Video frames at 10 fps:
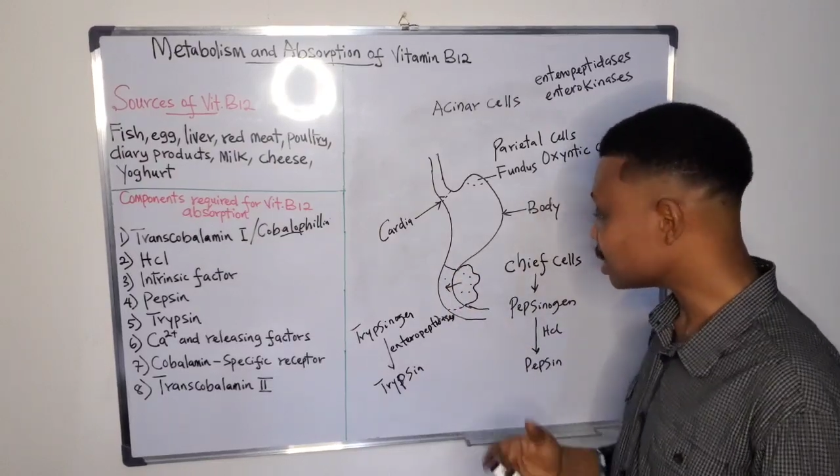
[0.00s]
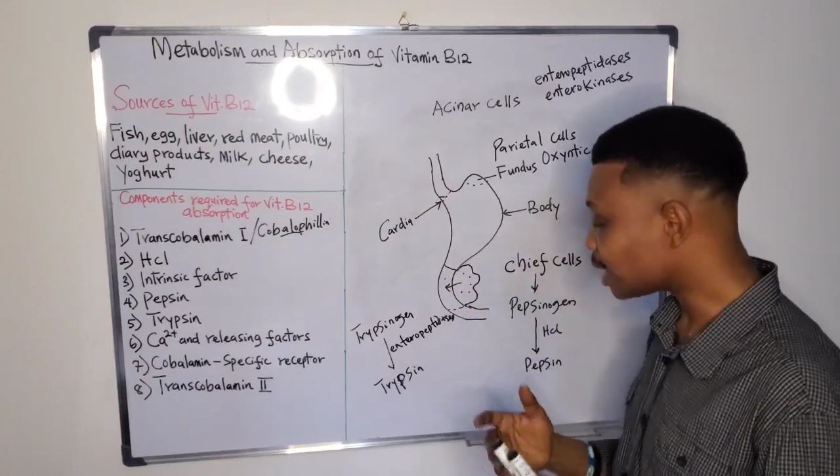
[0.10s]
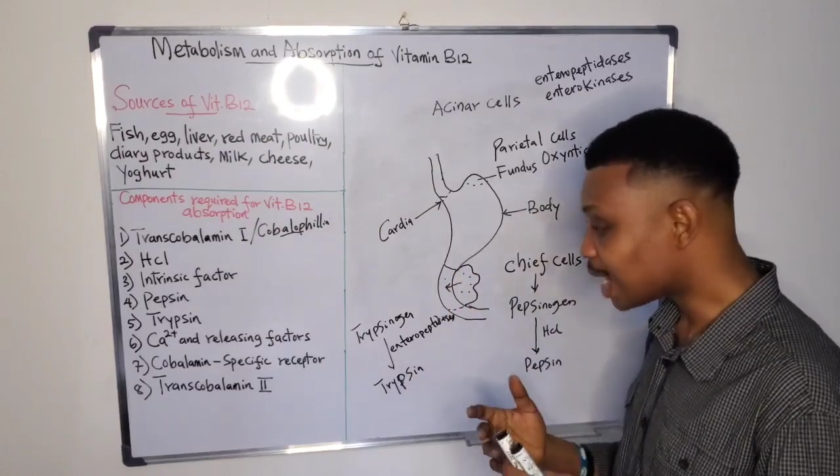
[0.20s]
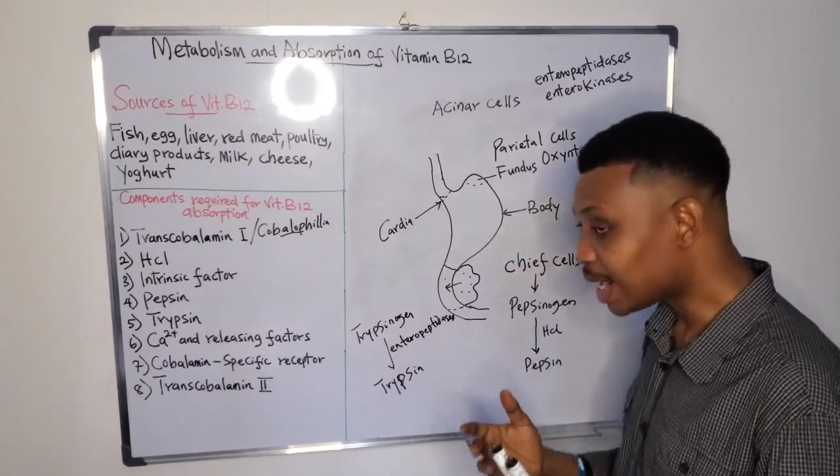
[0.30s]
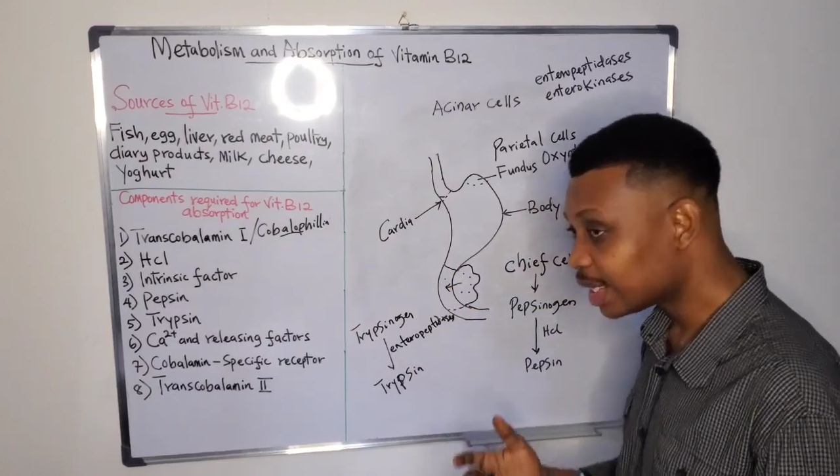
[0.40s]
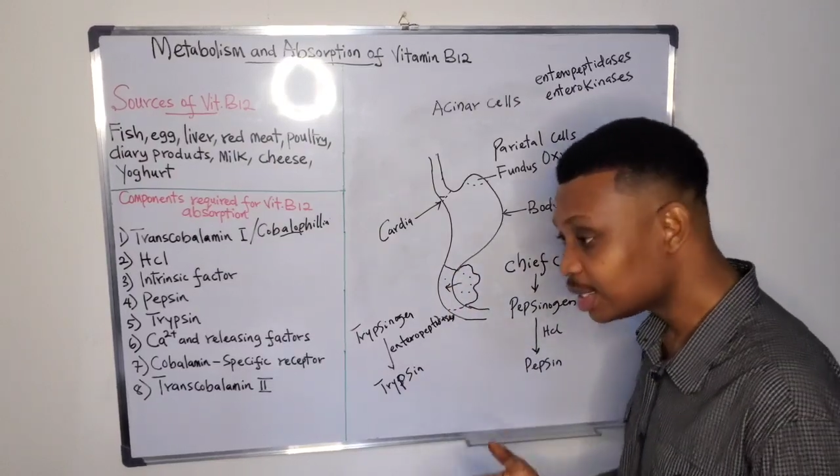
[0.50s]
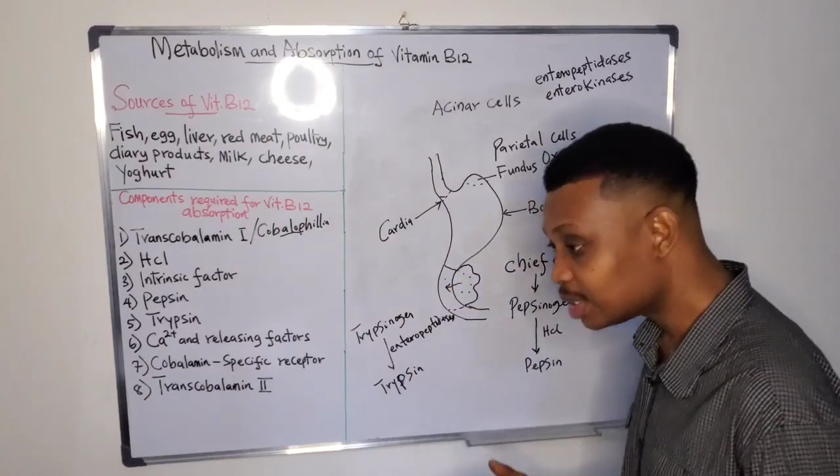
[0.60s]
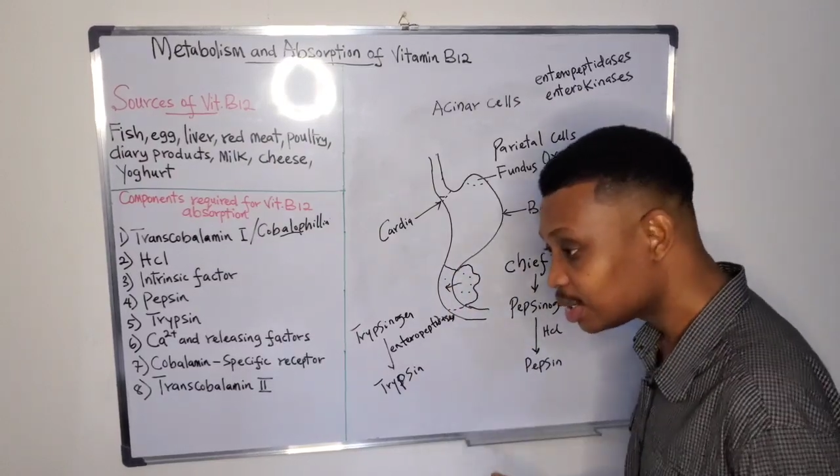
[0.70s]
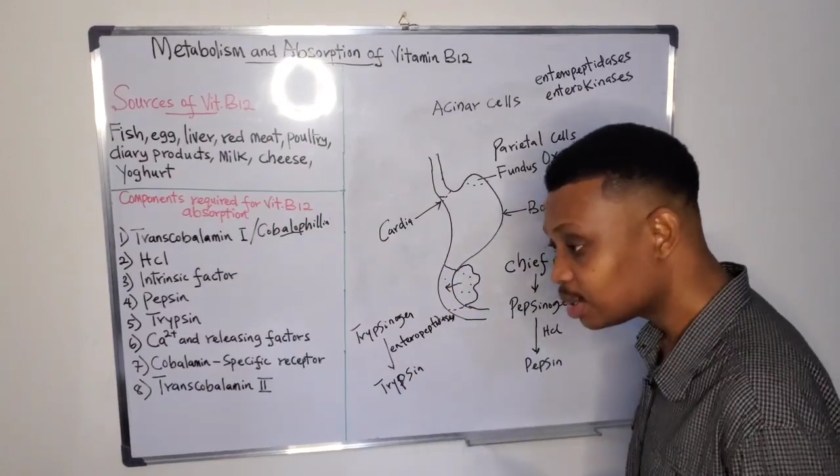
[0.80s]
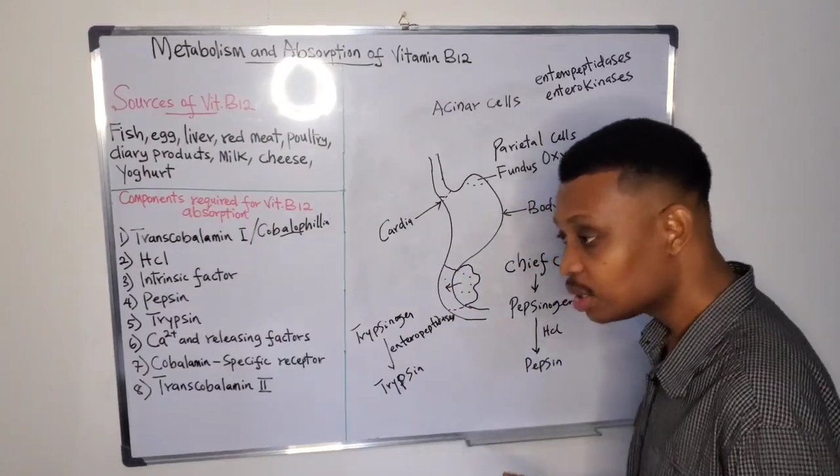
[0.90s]
is
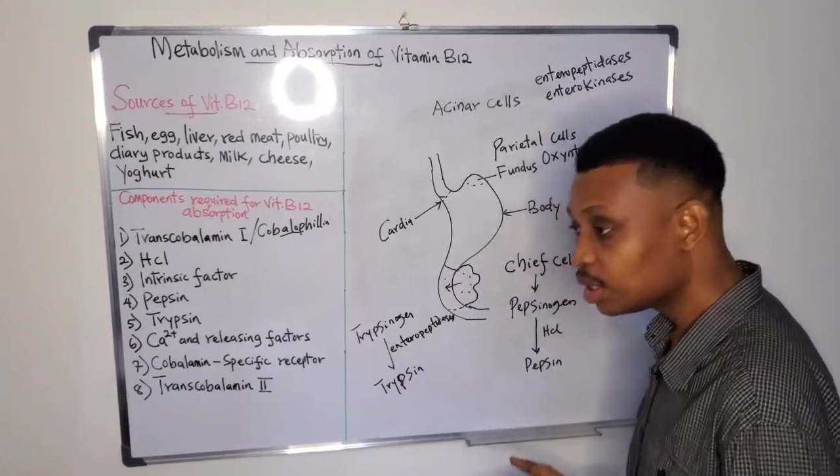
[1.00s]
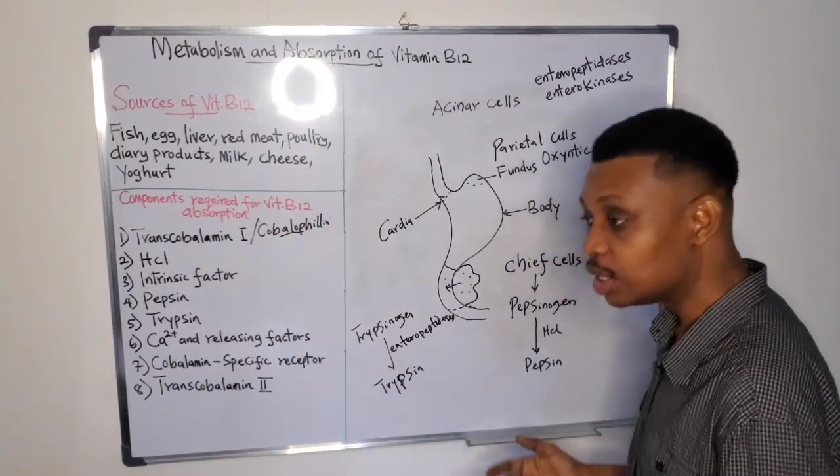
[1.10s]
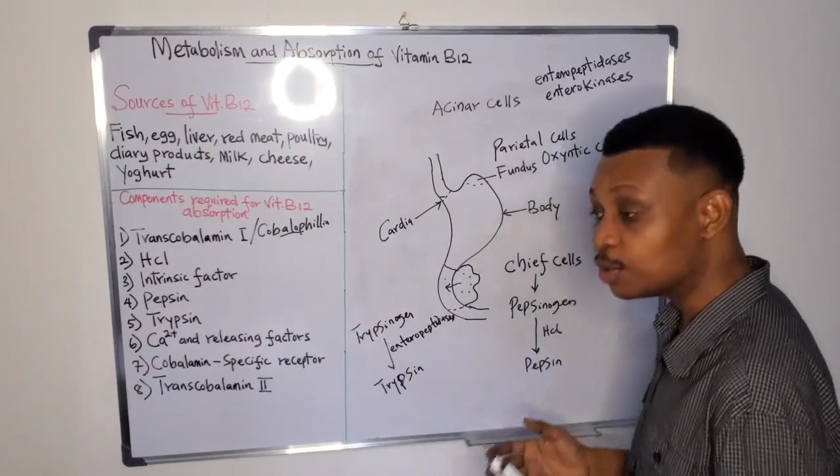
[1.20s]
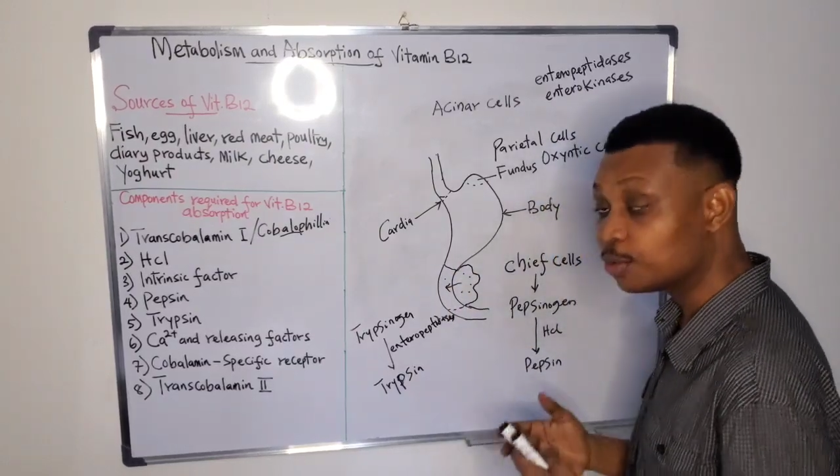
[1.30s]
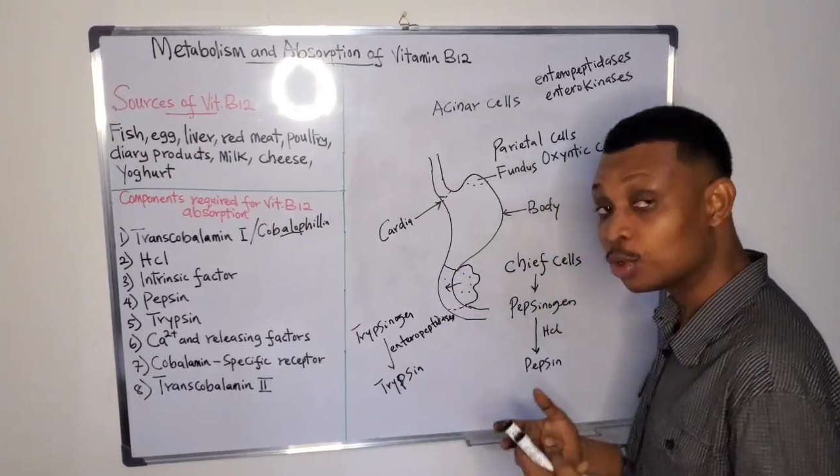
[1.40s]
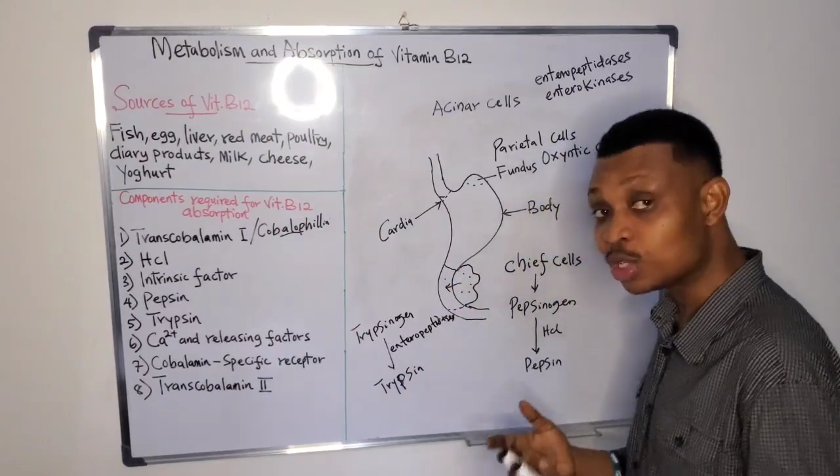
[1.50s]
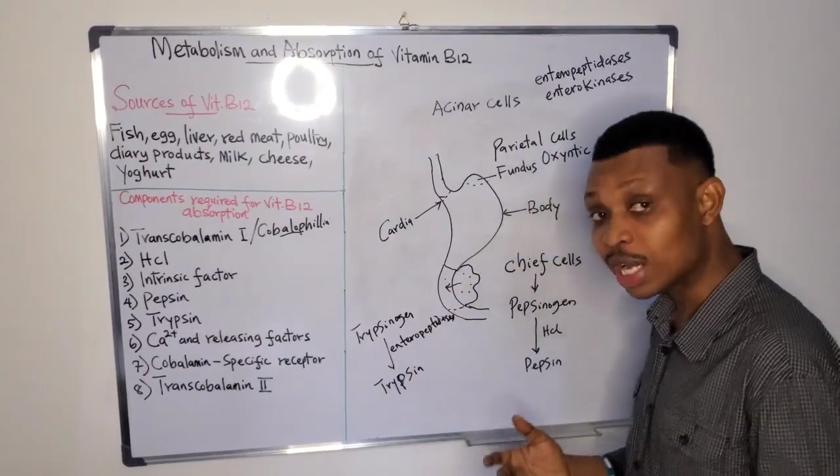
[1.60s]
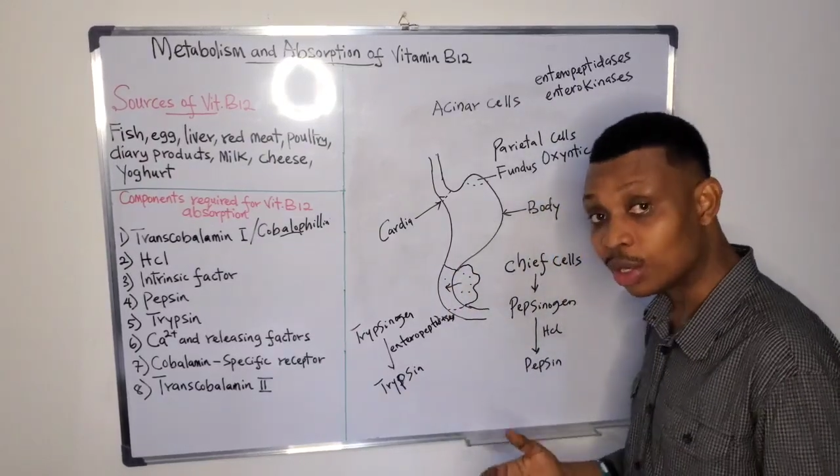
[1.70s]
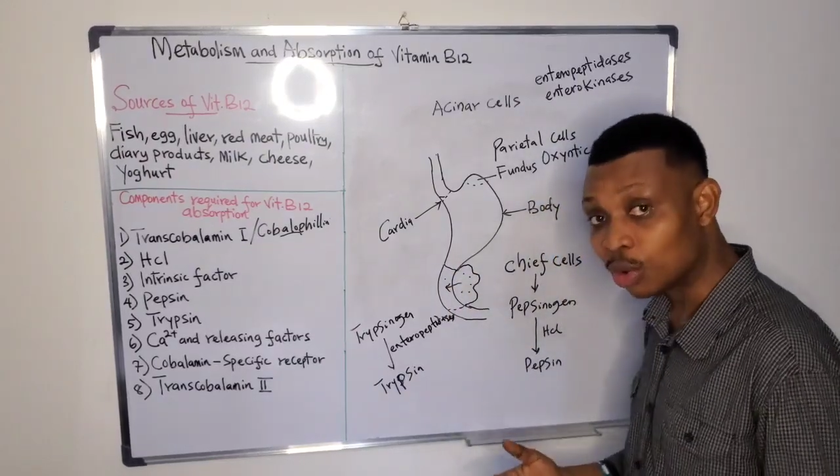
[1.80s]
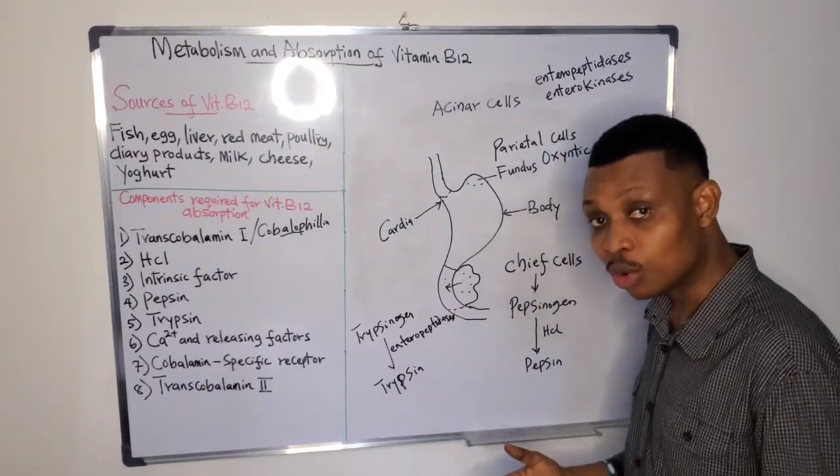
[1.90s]
carried, it flows
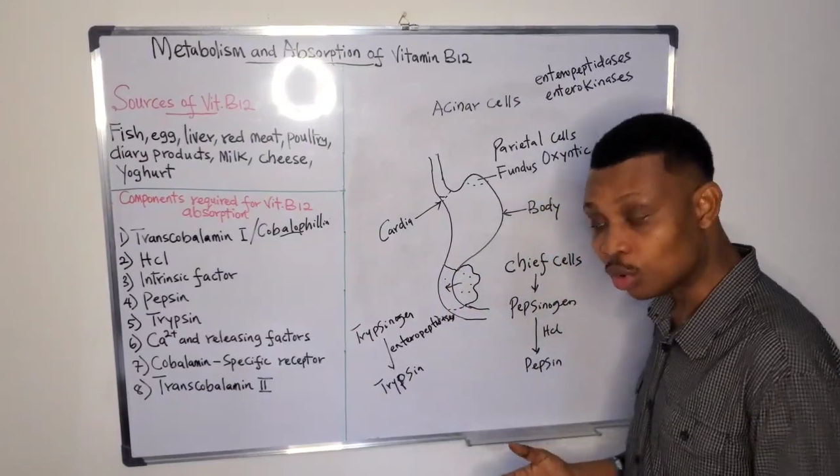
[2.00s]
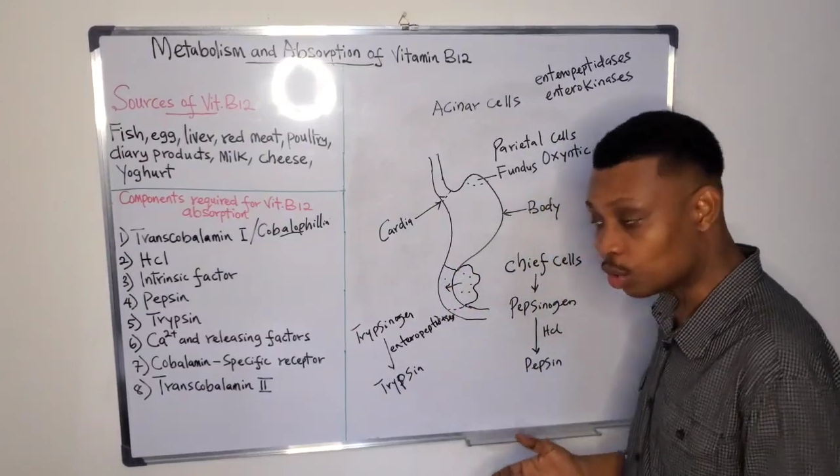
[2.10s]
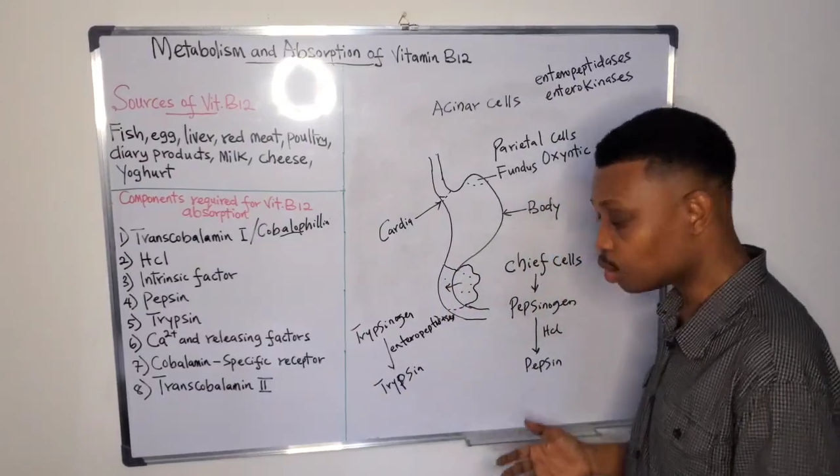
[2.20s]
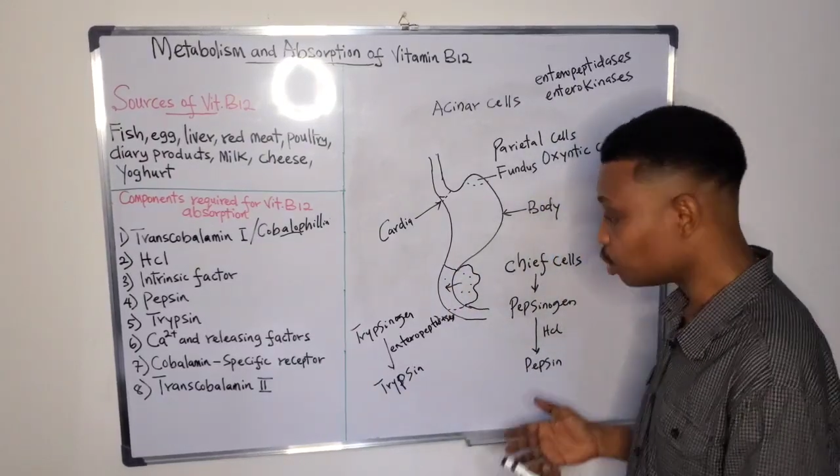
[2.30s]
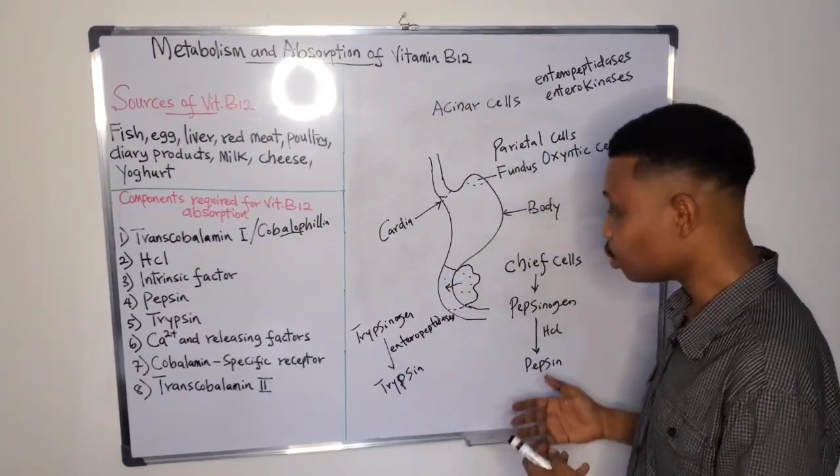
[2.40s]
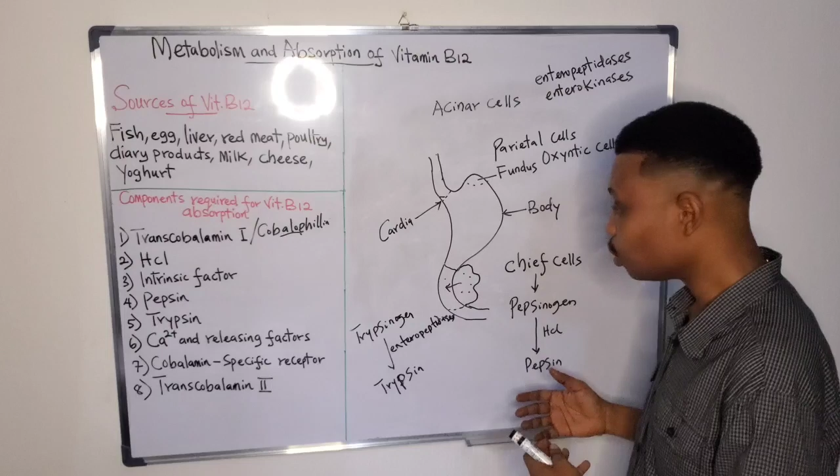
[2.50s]
along